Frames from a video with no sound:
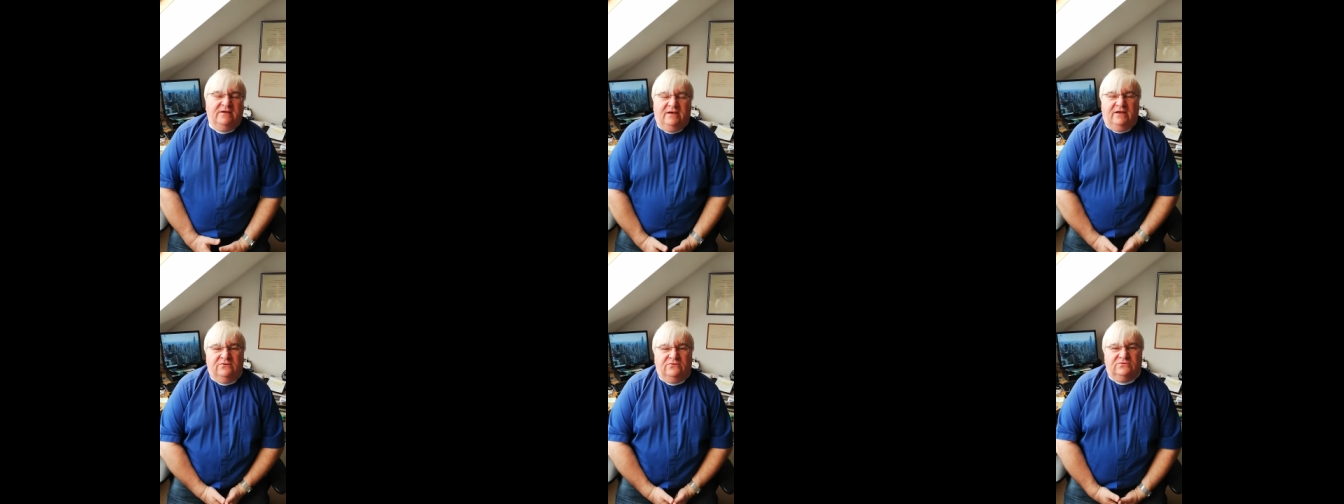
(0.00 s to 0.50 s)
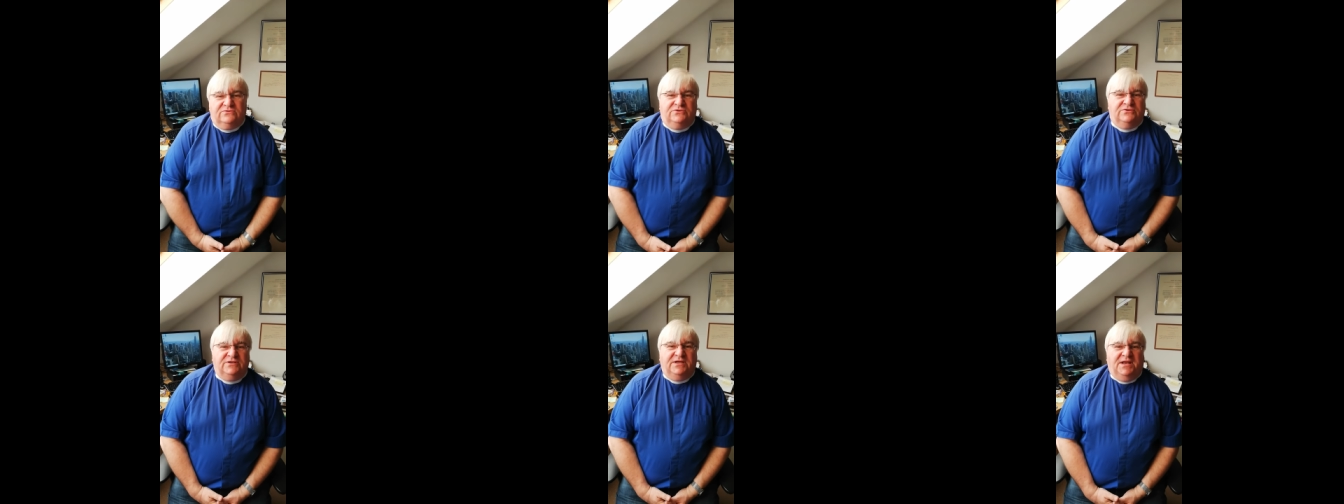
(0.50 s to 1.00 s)
in Old
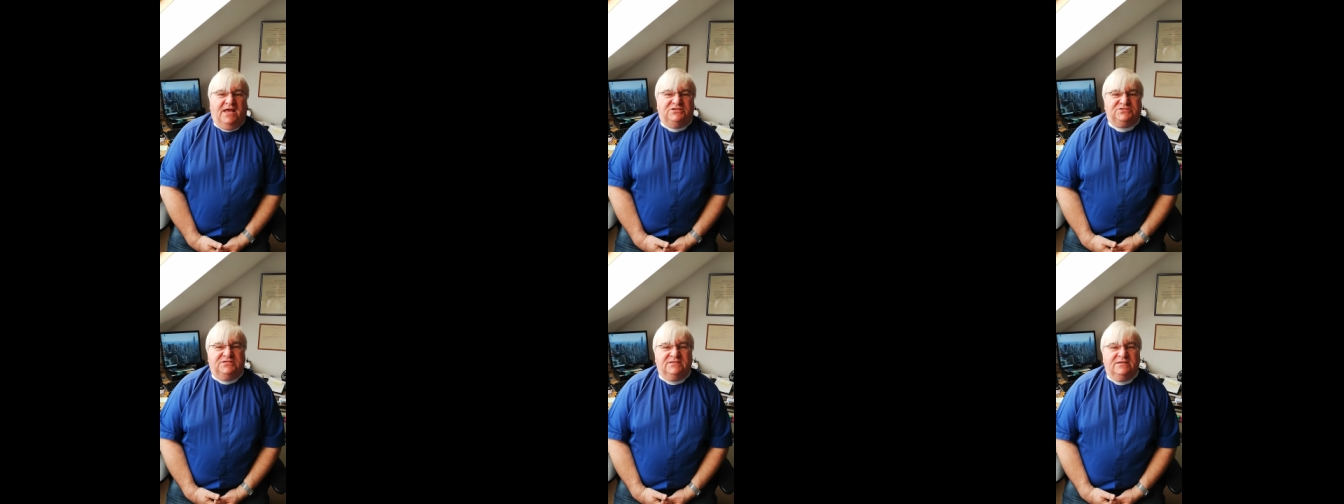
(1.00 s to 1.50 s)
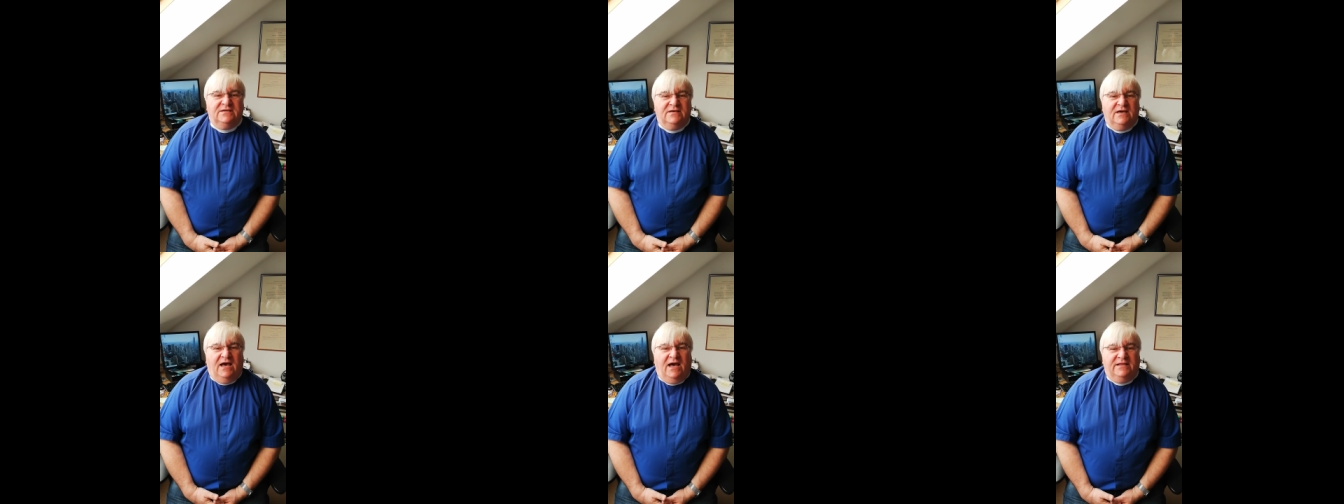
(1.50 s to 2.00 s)
Gourock and Ashton.
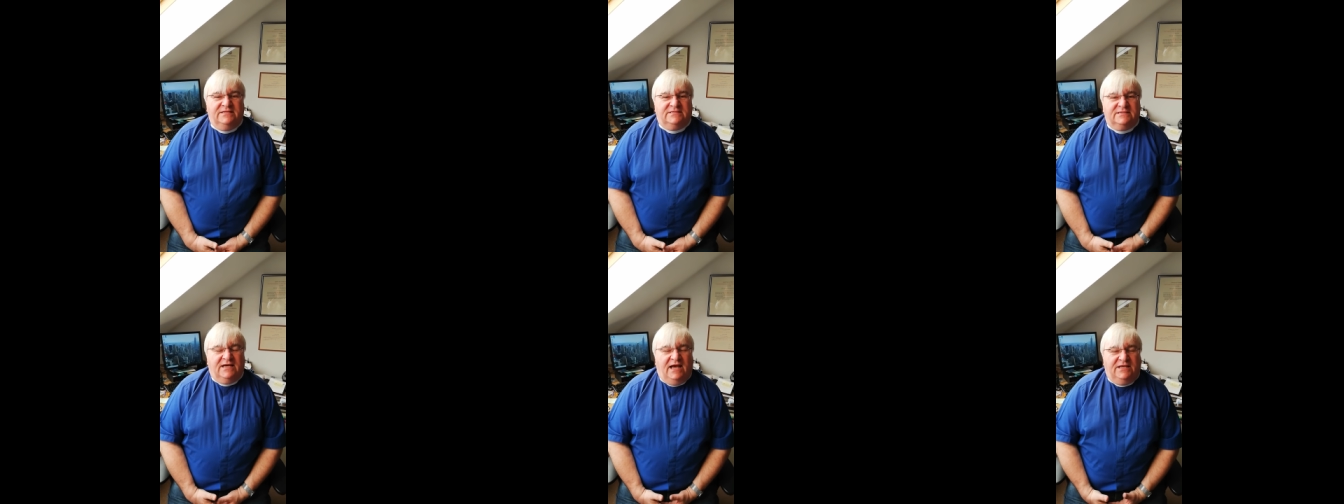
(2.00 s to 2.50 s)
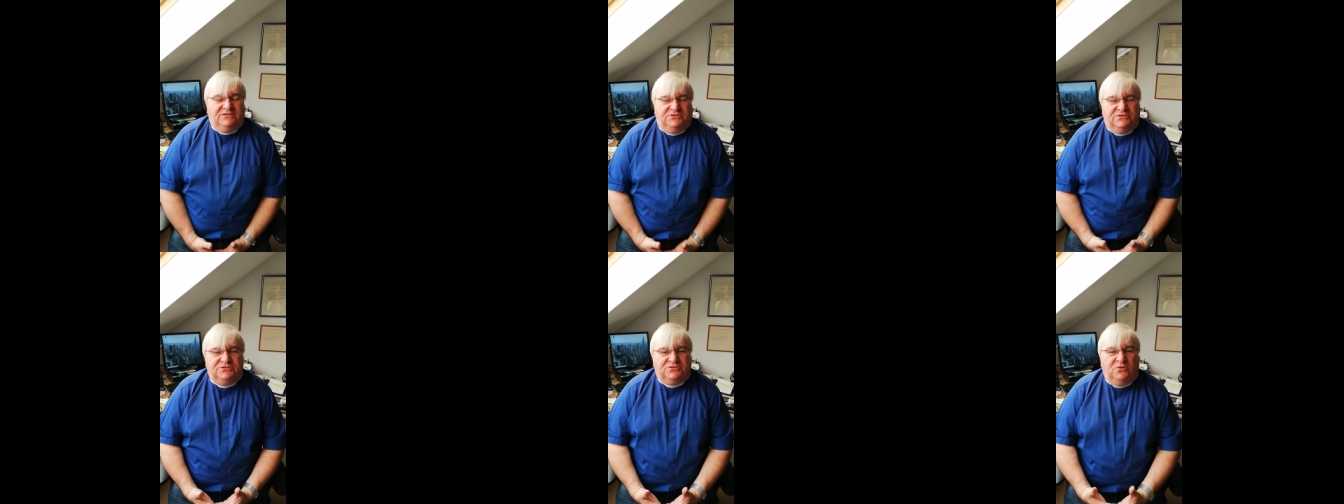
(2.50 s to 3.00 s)
And as
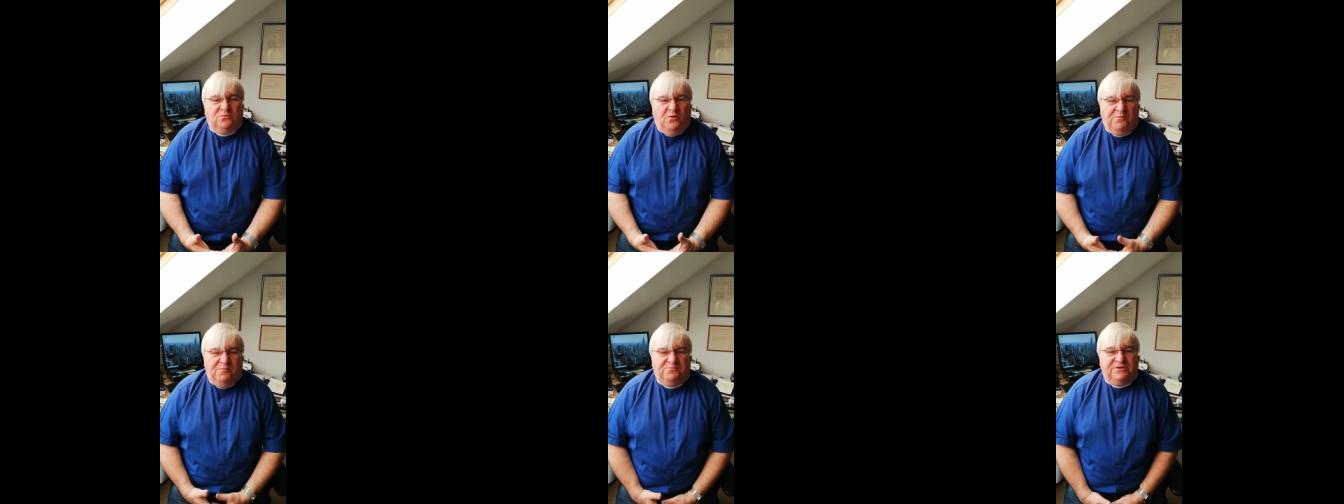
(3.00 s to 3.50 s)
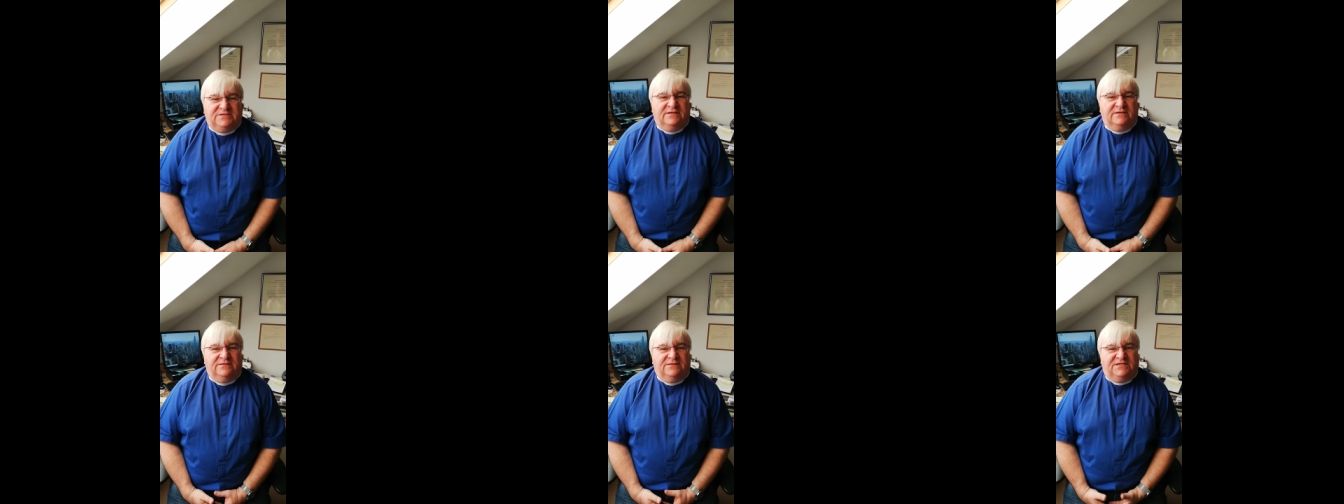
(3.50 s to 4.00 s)
usual, we'll be
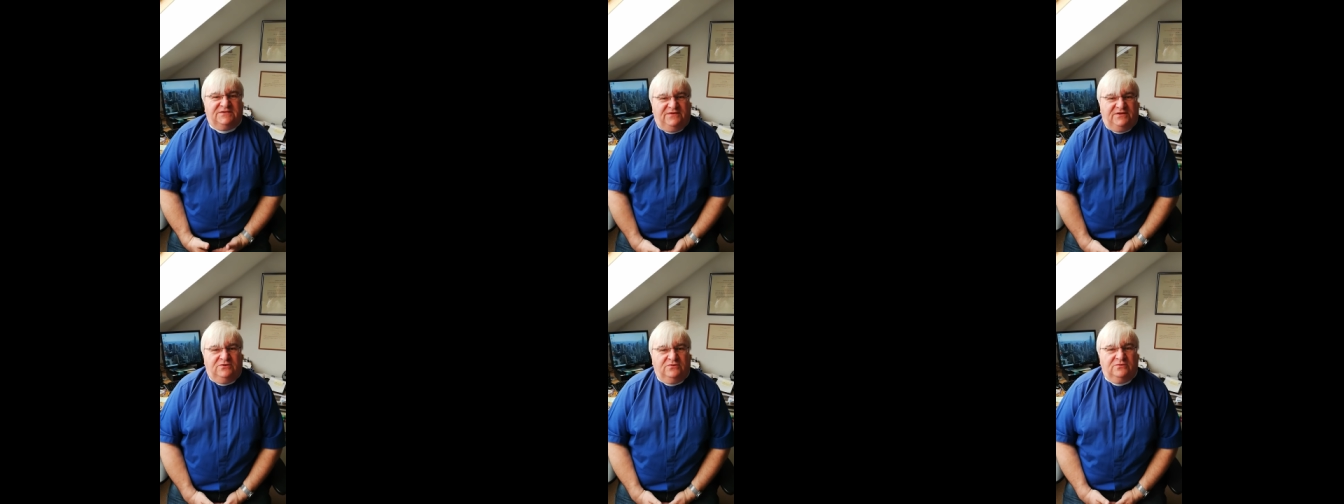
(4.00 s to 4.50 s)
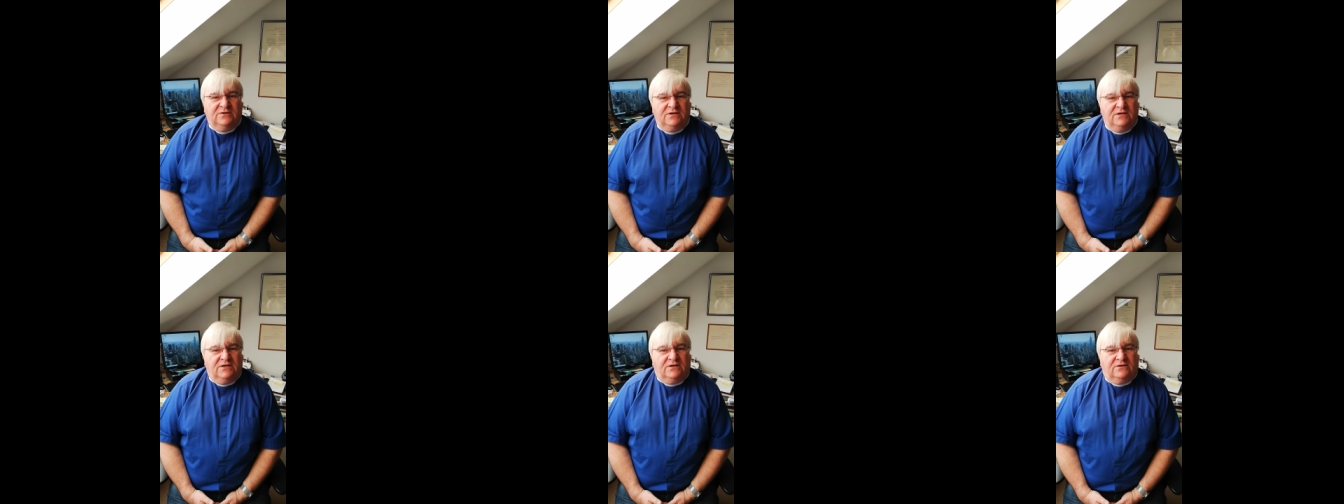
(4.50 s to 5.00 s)
putting this video
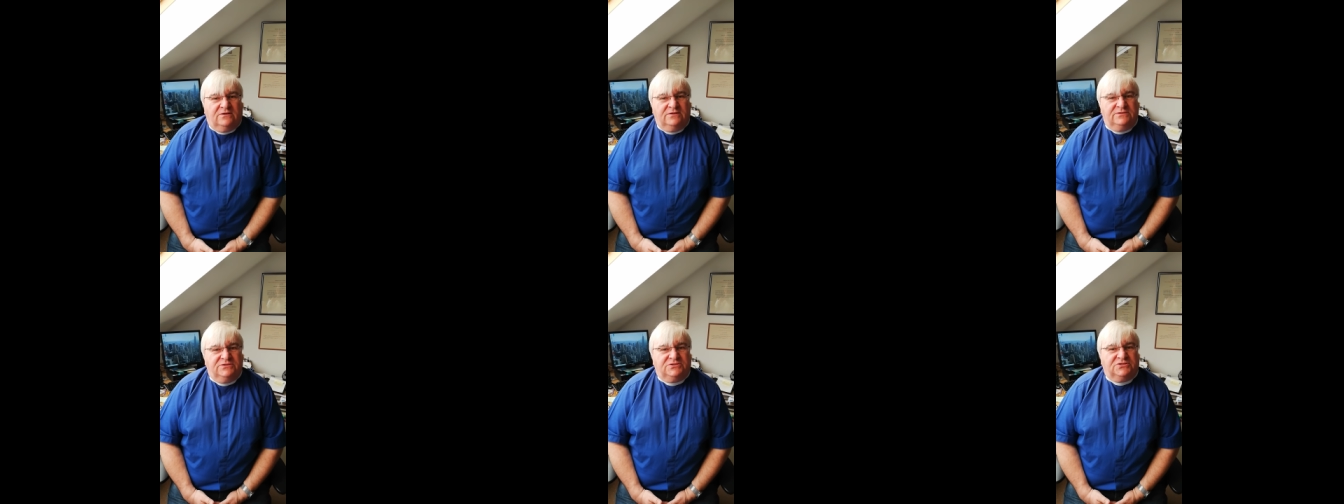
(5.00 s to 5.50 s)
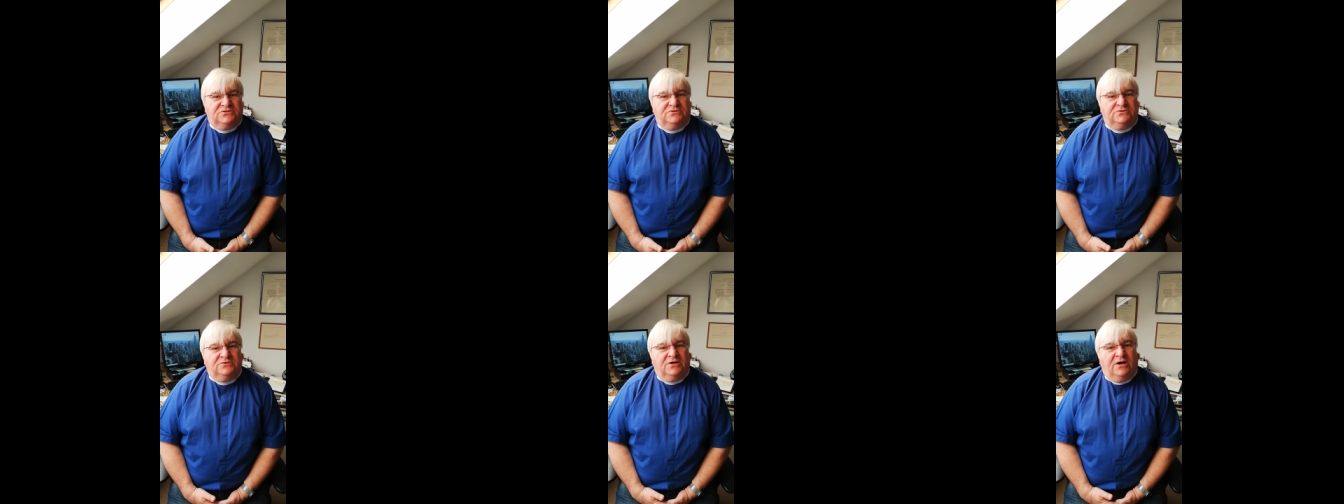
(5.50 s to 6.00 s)

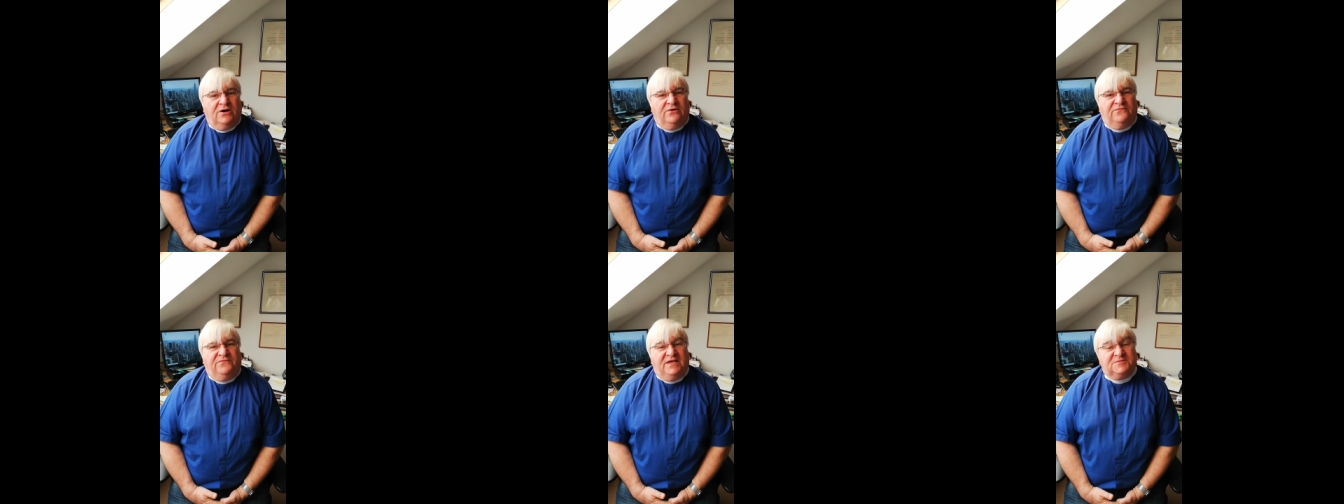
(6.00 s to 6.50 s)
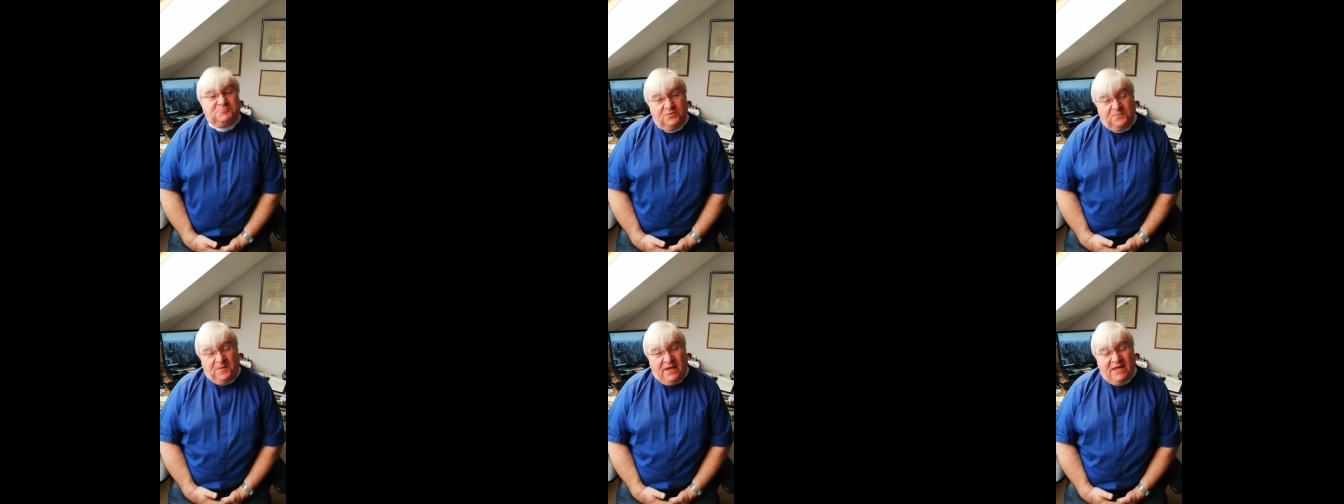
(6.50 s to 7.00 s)
onto our
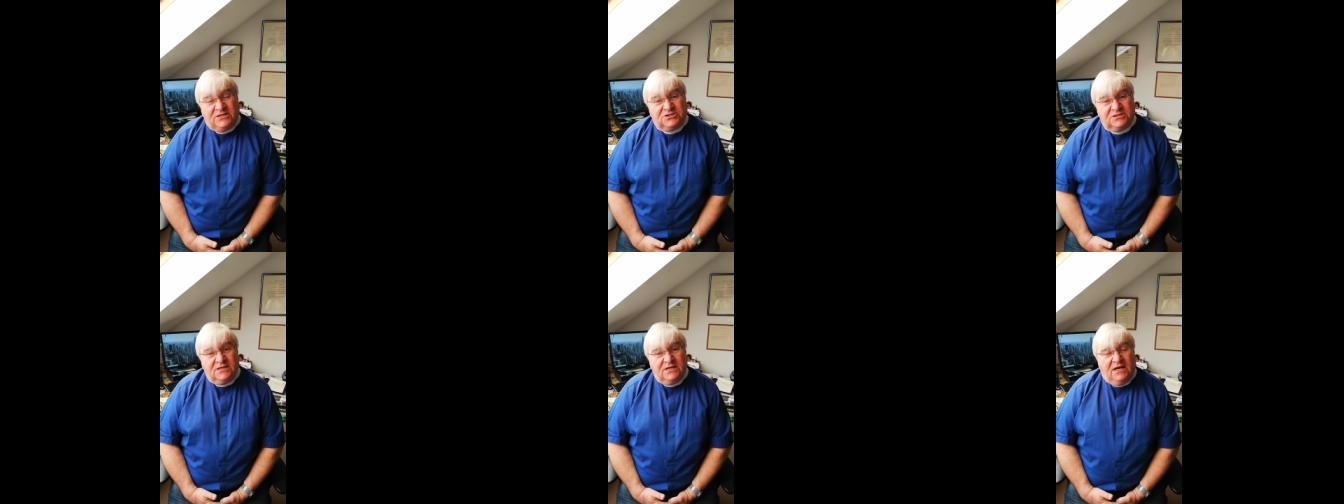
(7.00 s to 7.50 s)
Facebook page